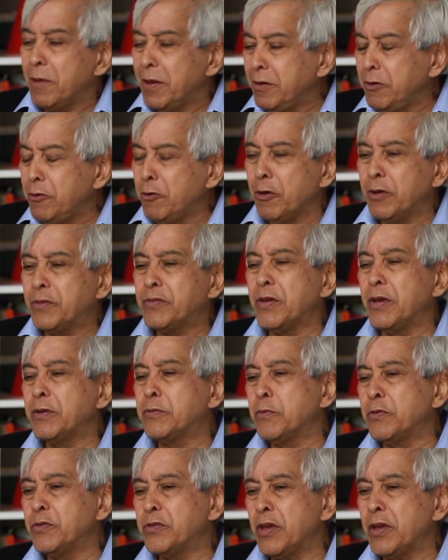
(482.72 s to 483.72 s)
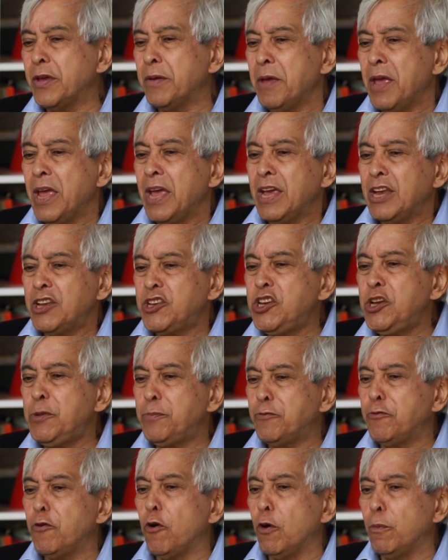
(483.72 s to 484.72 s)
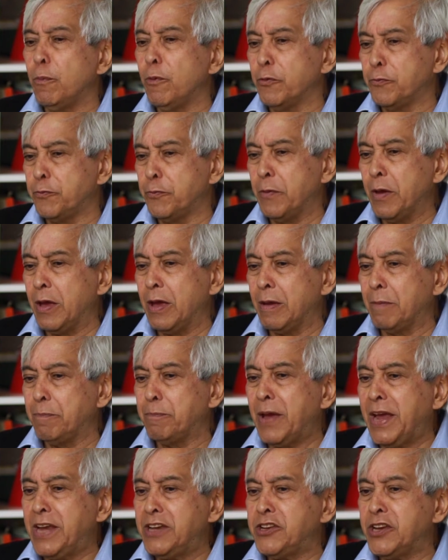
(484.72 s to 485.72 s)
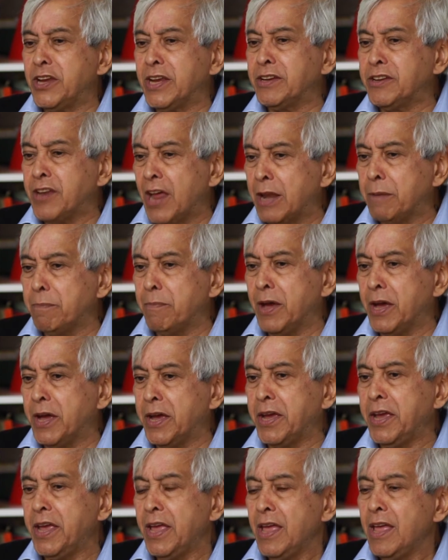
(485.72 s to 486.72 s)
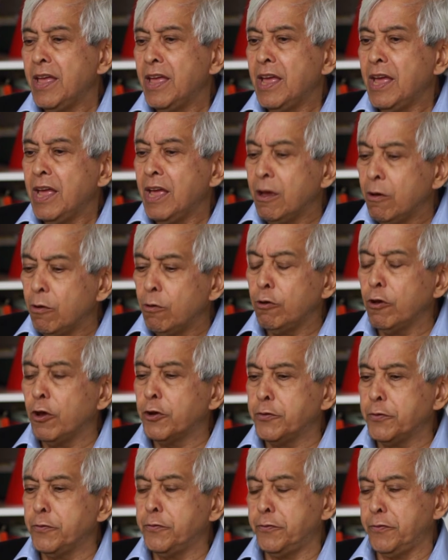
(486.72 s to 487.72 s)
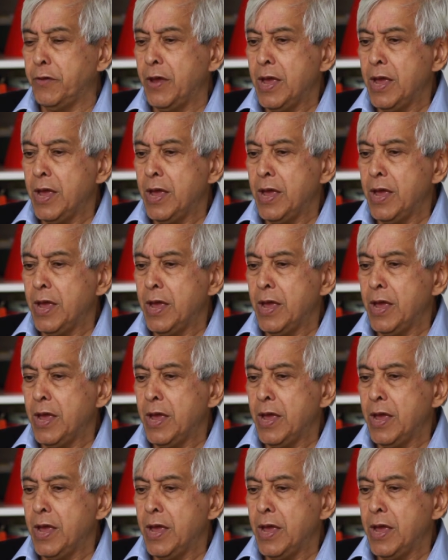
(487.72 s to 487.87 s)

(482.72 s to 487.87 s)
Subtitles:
It was a cheap form of painting done by a whole lot of,